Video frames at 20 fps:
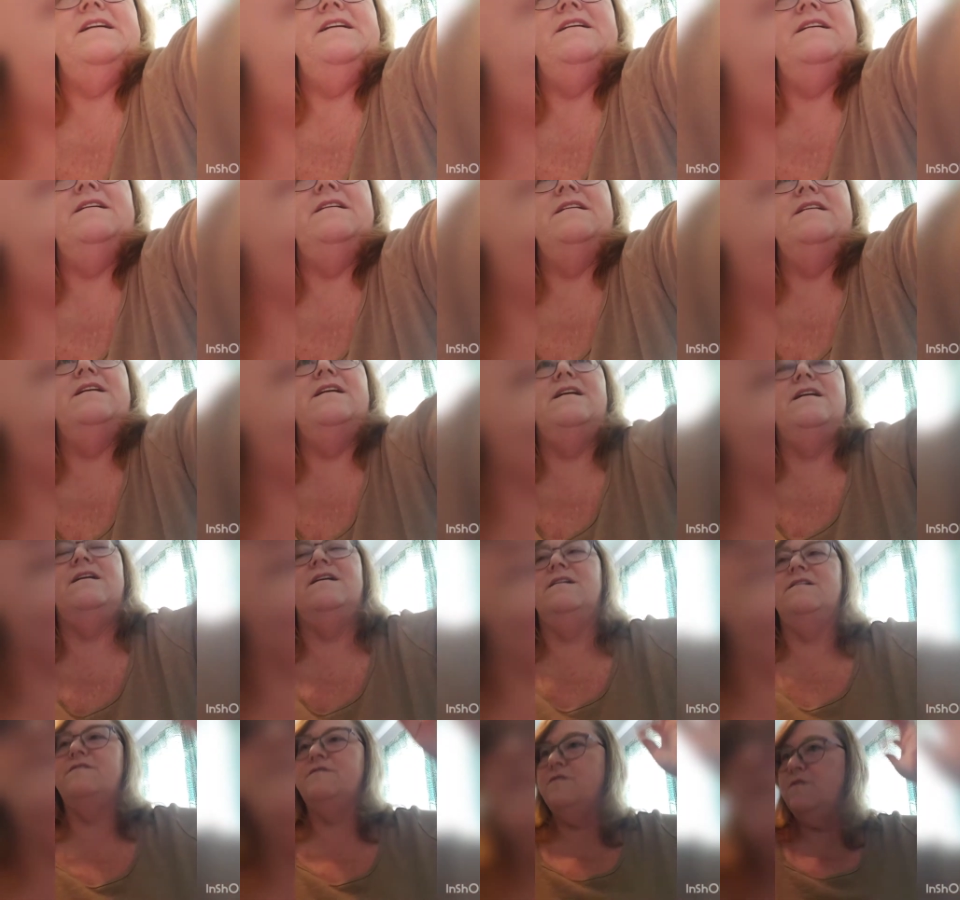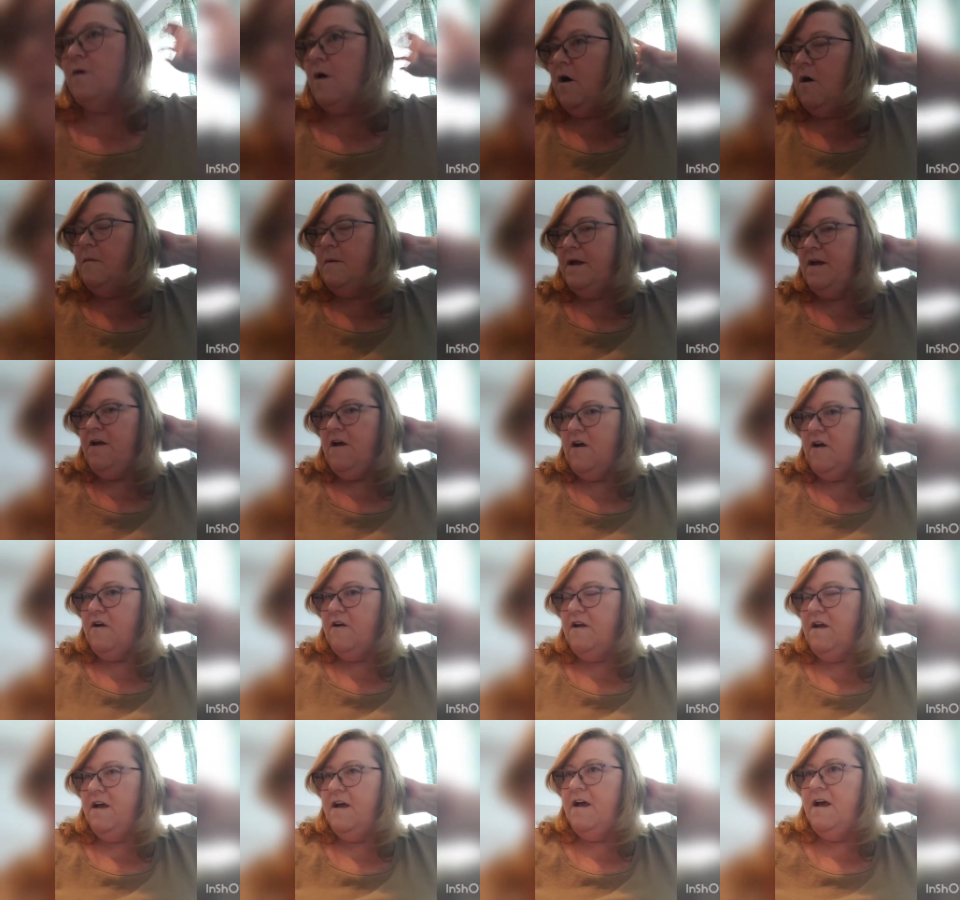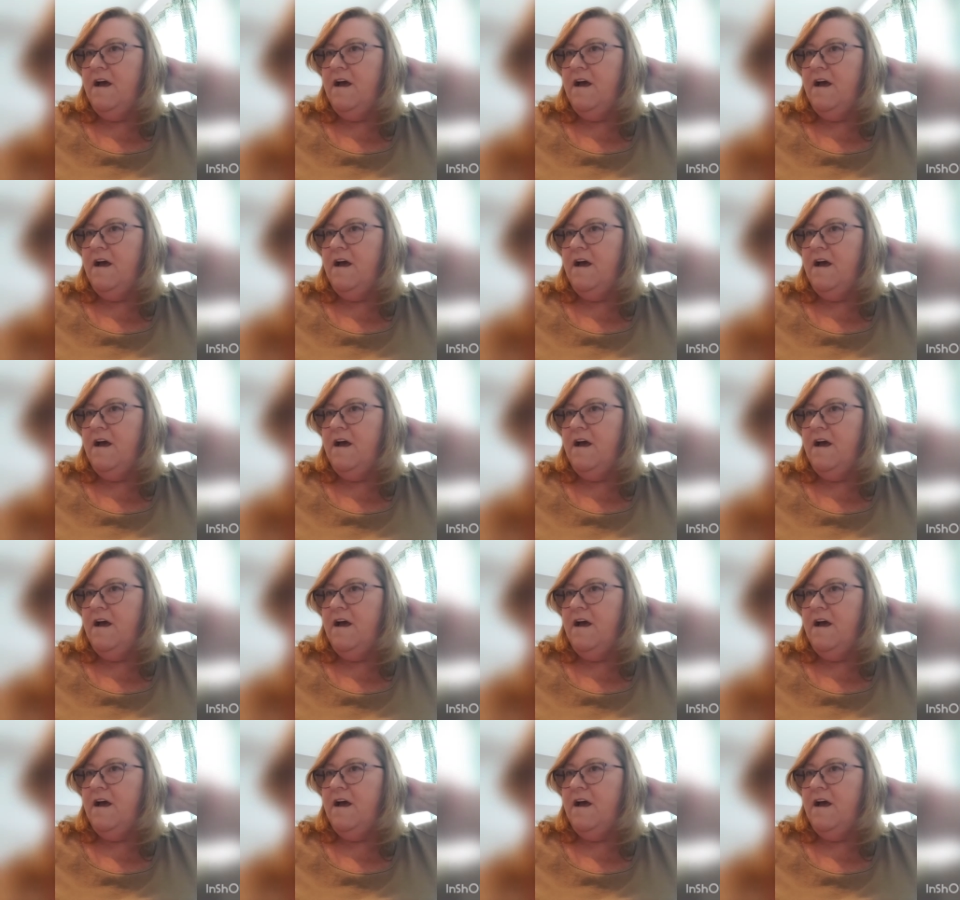in through all my yarn,